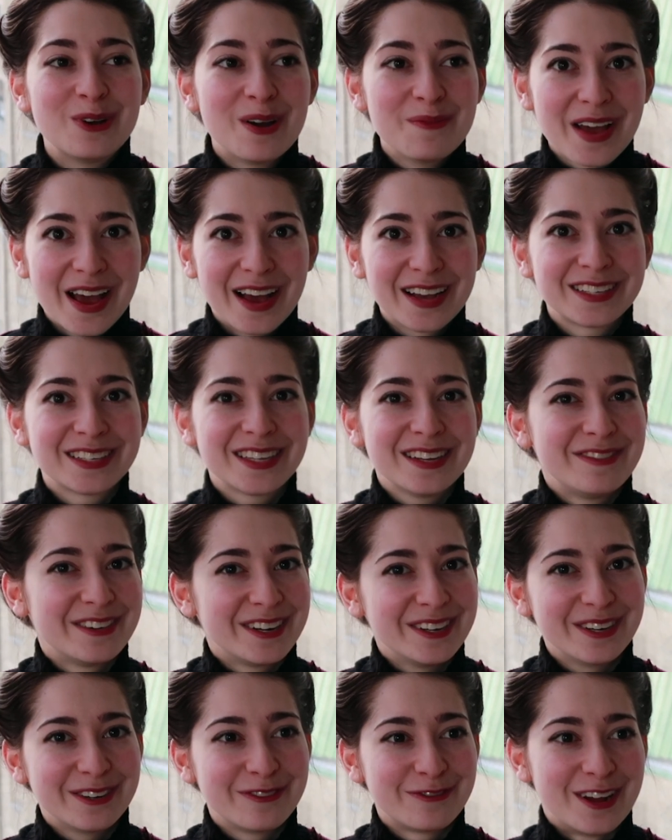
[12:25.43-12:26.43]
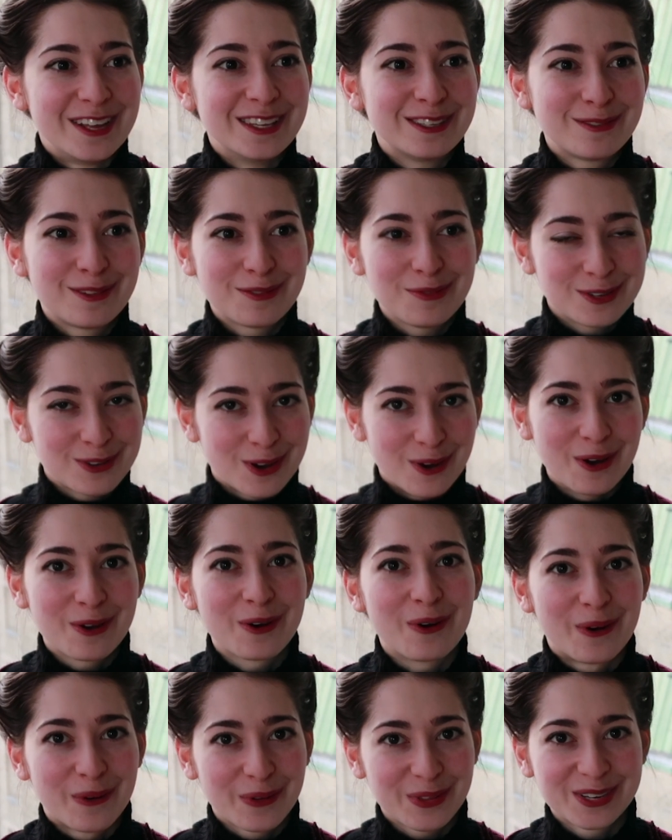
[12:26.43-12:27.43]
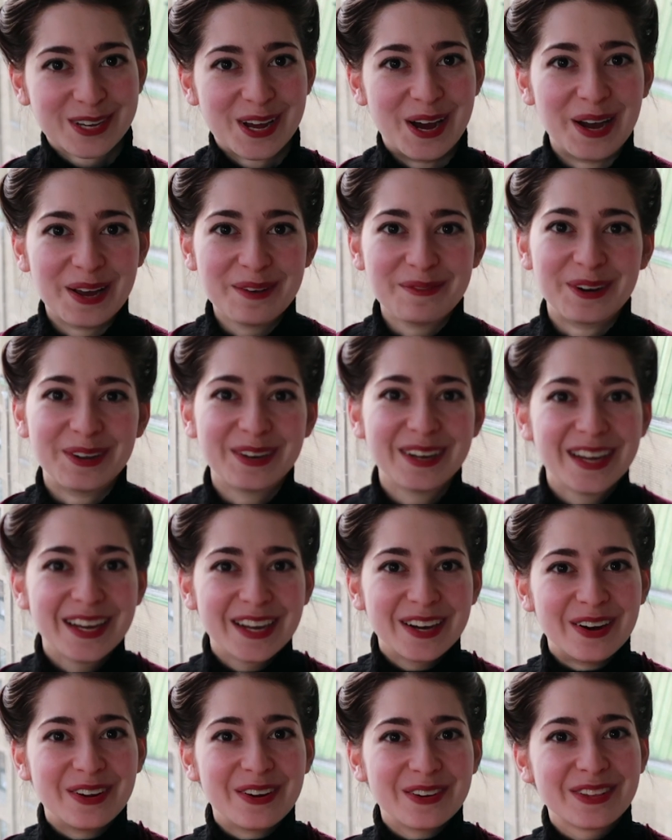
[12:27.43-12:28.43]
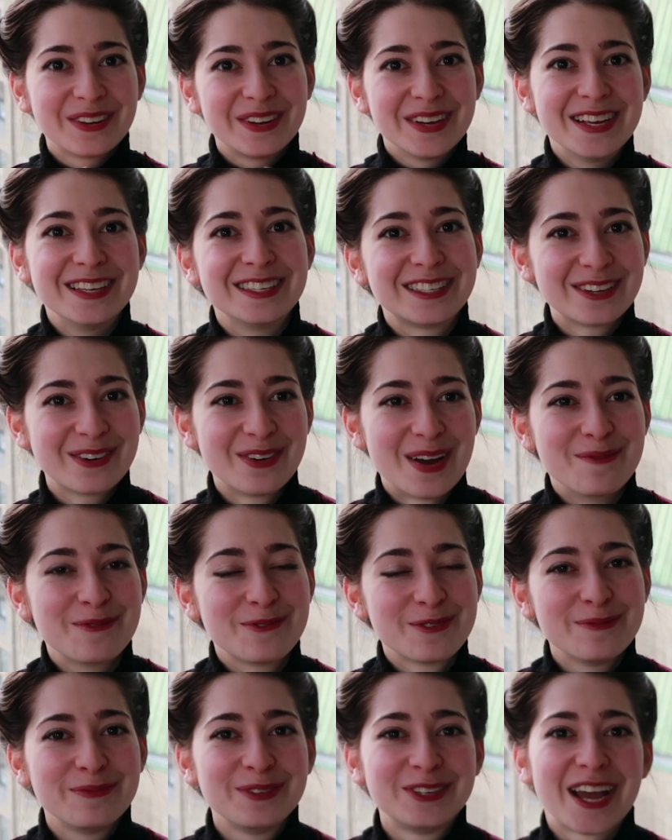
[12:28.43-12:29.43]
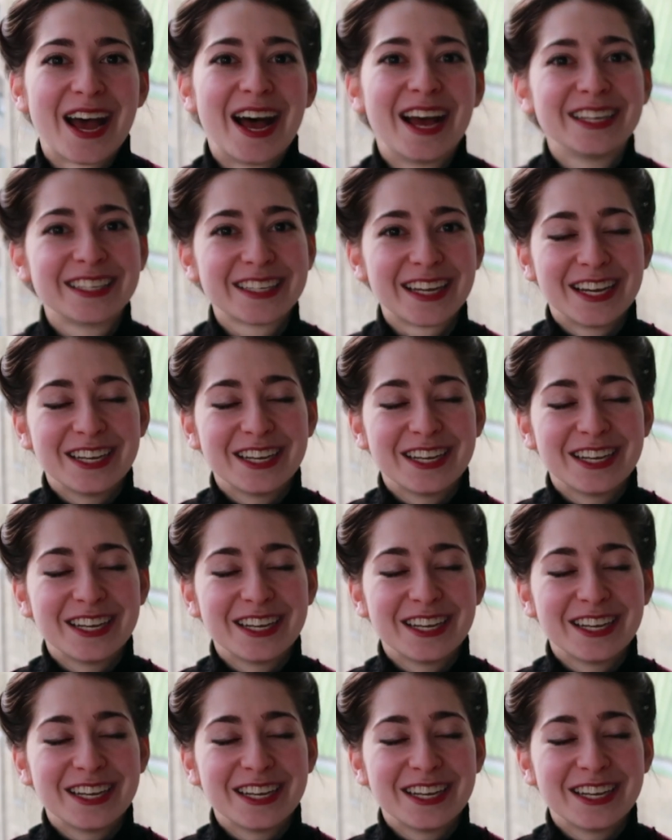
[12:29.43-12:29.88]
who I'm actually very good friends with, we talk all the time on our little Instagram group chat.